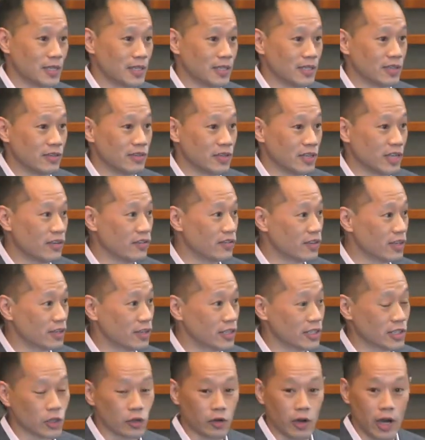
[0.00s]
even in
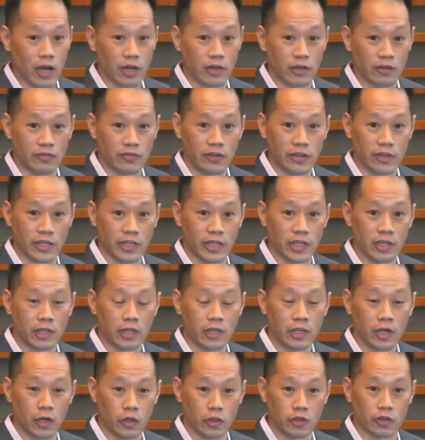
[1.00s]
this crowd of very
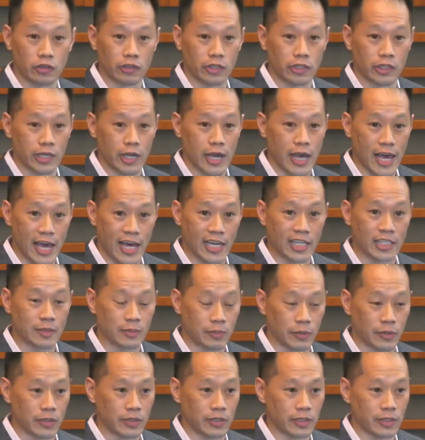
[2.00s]
culturally
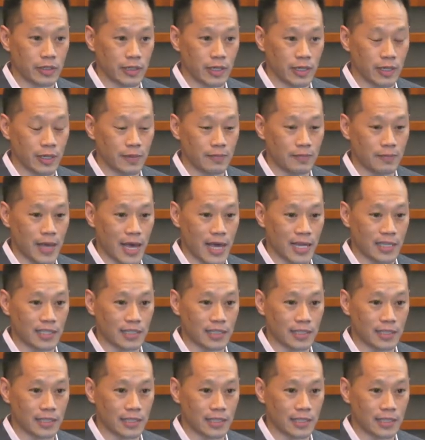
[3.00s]
expert,
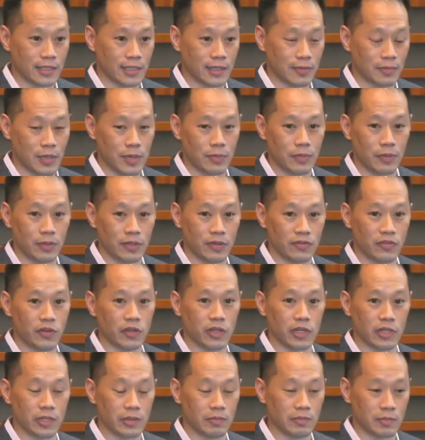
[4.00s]
excellent people, if you
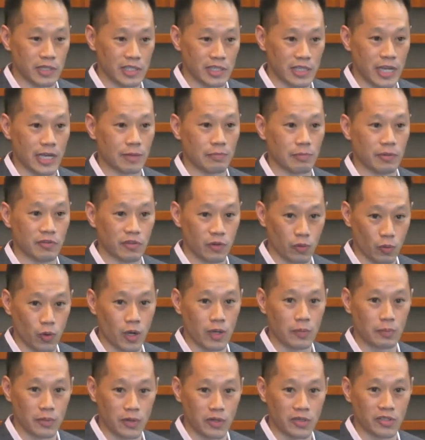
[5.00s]
can mistake me for
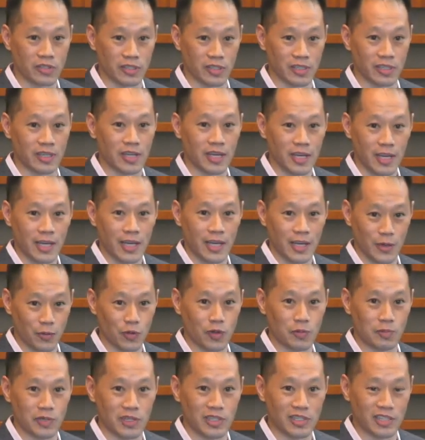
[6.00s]
one person, it
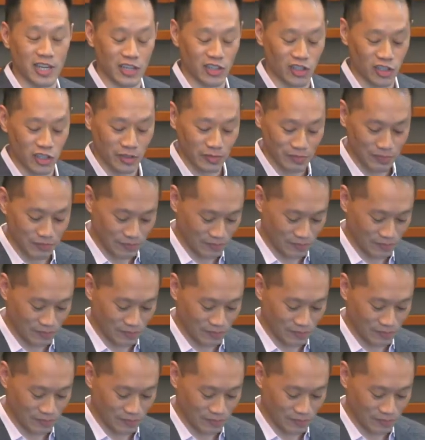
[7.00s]
would be Seiji.